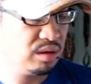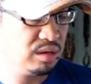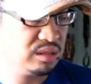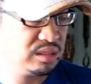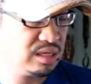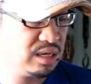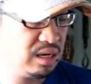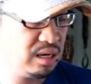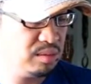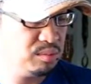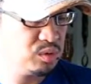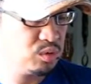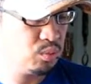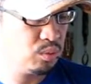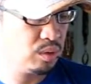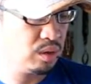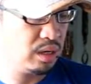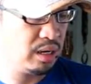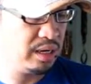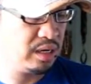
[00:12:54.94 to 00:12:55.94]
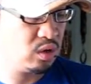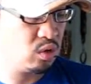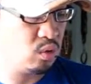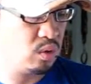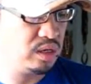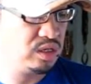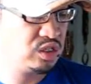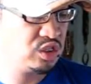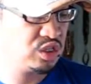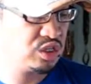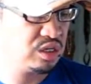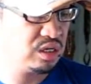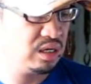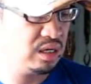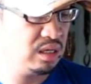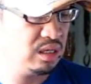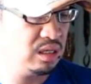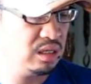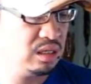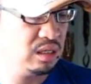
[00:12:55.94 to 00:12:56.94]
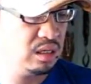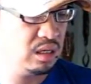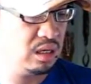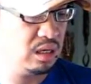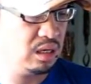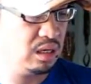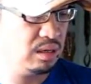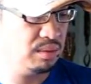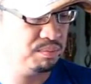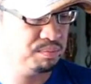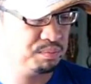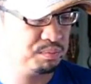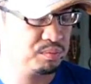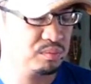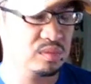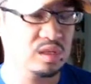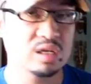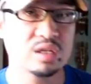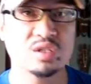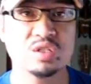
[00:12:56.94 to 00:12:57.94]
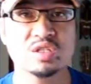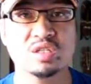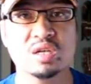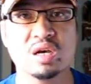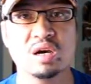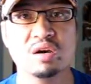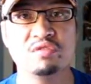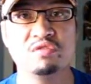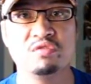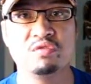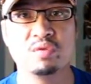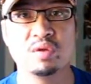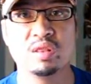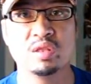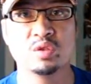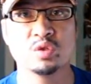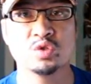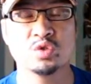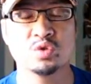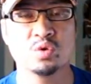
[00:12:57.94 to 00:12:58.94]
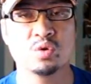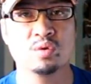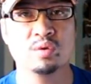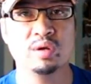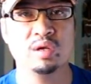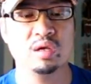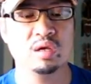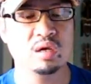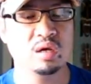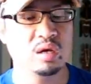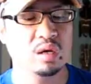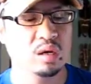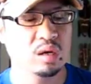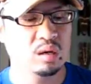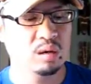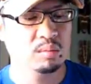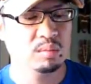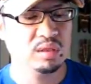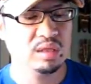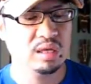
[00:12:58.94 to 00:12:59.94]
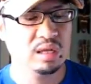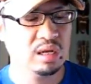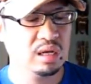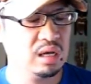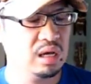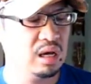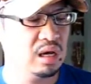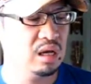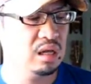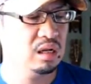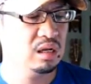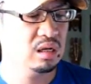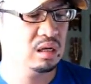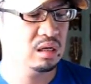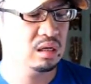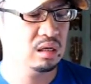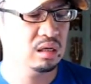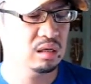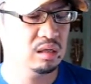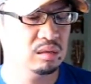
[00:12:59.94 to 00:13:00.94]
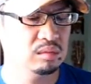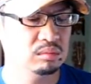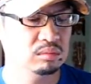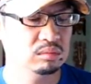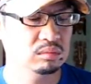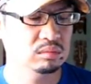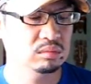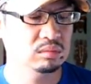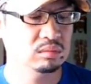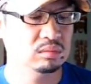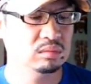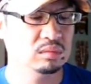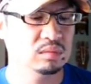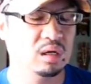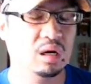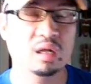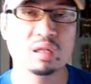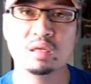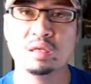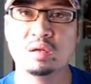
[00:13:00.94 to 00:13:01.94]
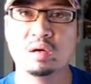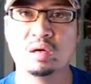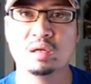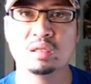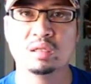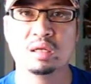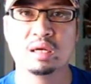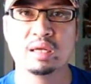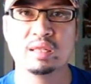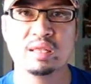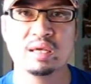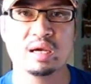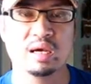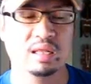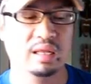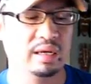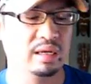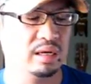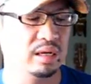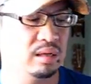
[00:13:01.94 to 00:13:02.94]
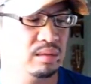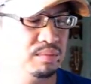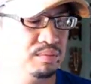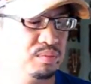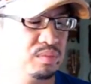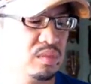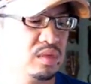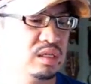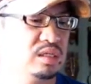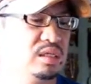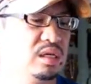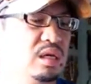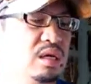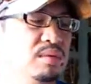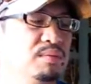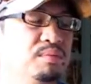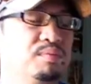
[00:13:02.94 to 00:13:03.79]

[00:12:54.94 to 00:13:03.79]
are times where I question stuff within the story, but then again, all in all, I think I like it. See,